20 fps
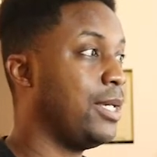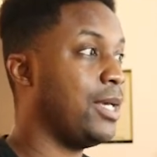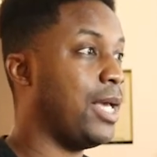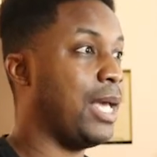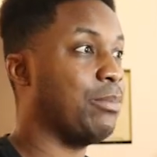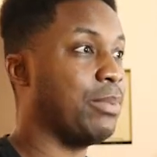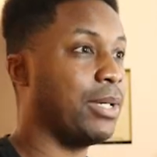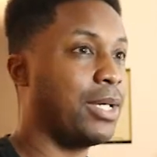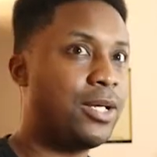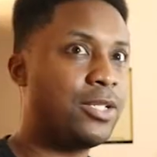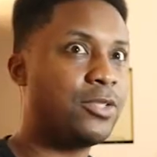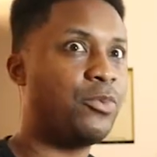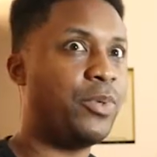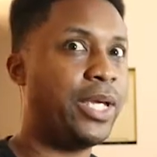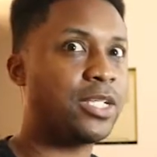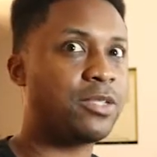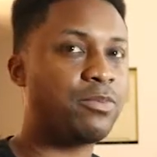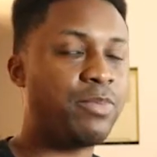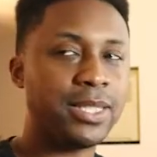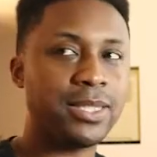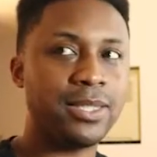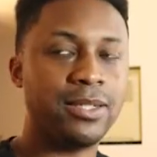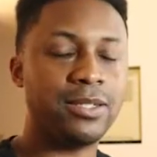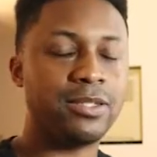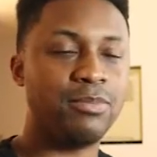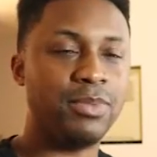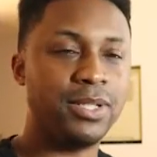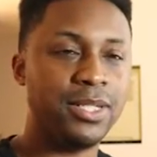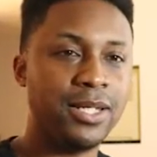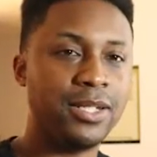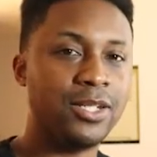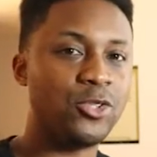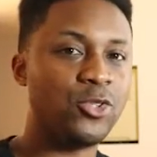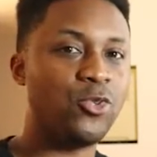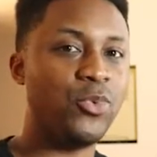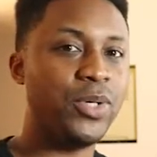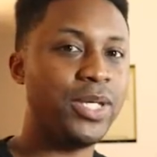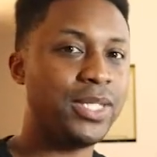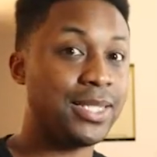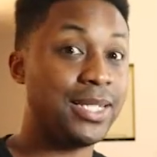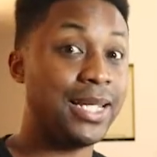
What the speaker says: and because we expected it to be done in 2 weeks.